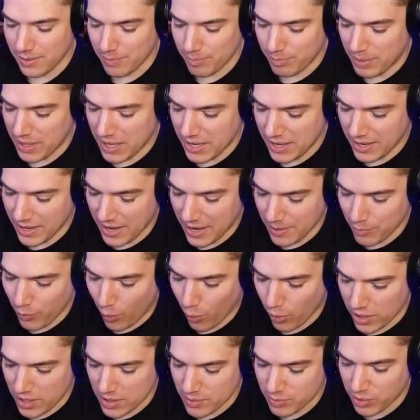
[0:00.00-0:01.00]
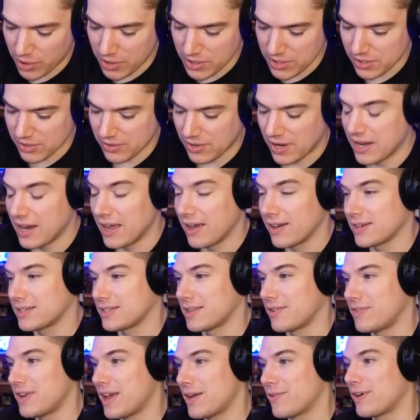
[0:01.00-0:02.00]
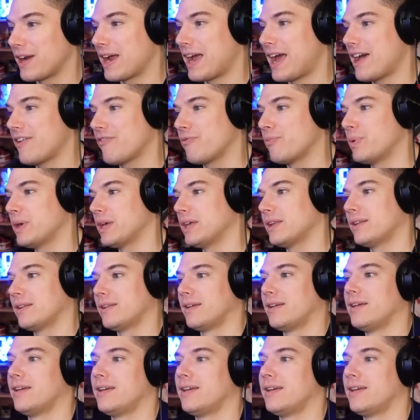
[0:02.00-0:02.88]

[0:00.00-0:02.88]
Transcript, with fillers: being a morning person right now because i never have been.